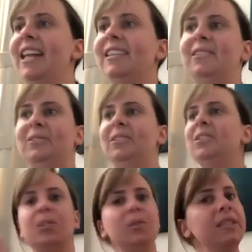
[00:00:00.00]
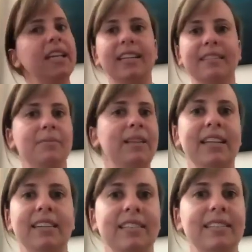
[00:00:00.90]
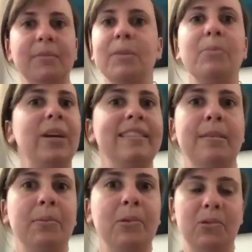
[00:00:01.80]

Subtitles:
So just choose like something pretty simple.